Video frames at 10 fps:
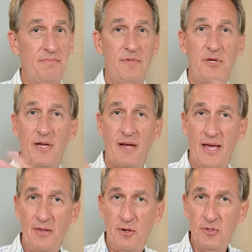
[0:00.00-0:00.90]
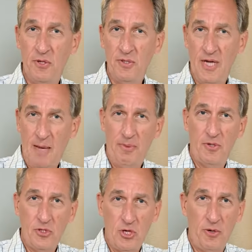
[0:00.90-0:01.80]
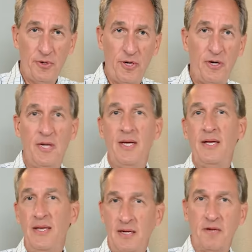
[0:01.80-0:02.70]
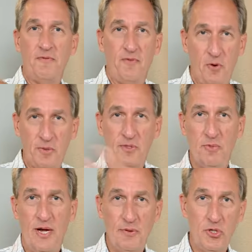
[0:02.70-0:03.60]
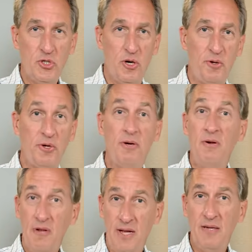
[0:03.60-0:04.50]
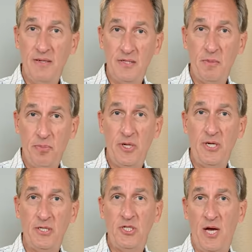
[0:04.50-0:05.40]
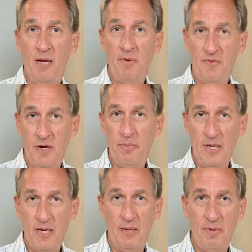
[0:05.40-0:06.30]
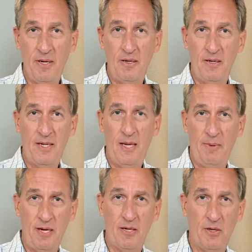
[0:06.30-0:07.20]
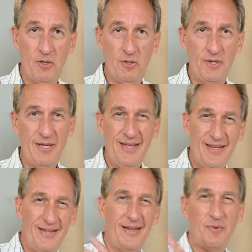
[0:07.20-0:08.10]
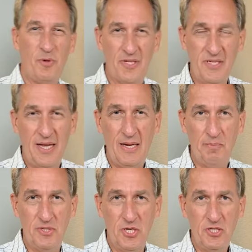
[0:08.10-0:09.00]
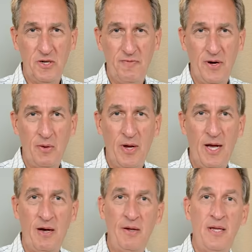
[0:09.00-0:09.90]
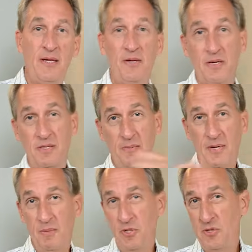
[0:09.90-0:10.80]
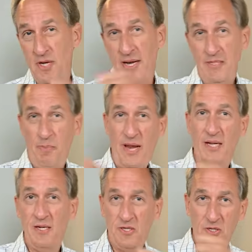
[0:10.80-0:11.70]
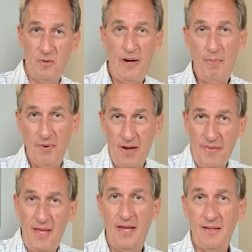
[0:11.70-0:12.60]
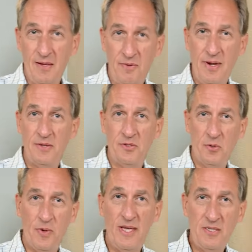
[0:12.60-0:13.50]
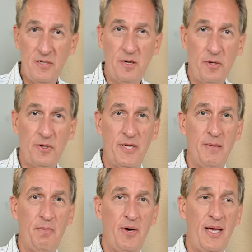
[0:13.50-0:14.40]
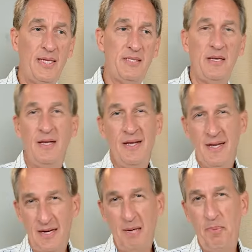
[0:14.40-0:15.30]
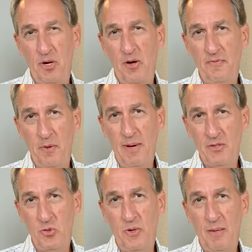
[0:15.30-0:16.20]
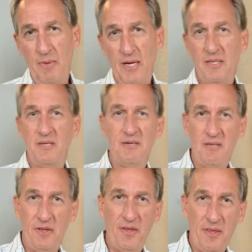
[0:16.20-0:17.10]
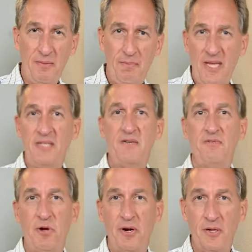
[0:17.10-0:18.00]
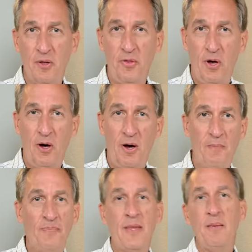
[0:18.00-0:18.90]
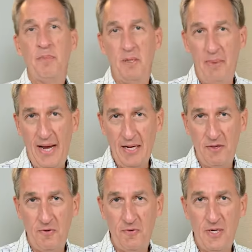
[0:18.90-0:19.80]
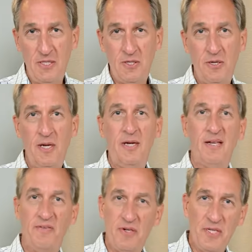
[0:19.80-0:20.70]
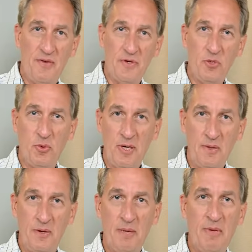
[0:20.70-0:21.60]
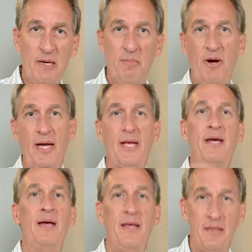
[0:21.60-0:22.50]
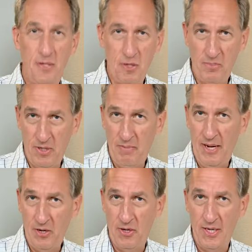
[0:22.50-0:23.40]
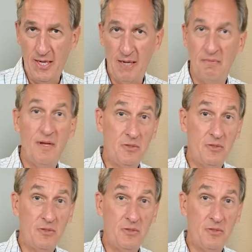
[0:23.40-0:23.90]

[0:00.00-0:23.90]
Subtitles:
You can lay those on top of the shoulder. It conforms around the shoulder, and it does a pretty good job of helping keeping it cold. It doesn't want to stay in position very well. You could sometimes use an ace bandage to wrap around that and then around your waist to hold it in place. Keep it on for about 20 minutes until the peas have started to thaw. Put it back in the freezer, give yourself a 20-30 minute break, and then you can put it back on again.